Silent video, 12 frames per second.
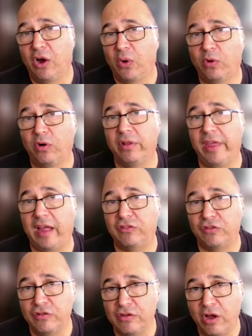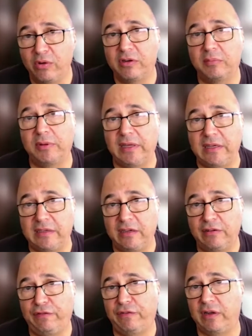a world that's notably
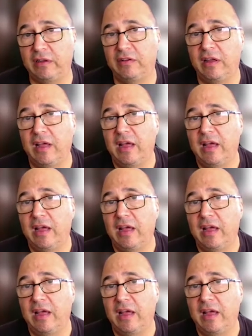different